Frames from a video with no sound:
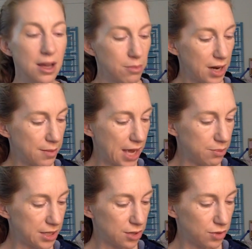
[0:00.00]
But I'm
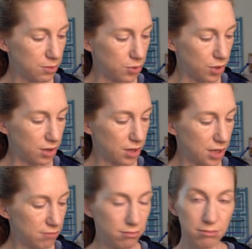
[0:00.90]
happy to report
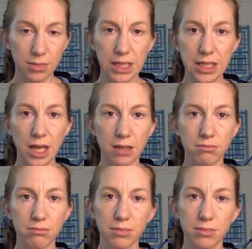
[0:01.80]
that it's not.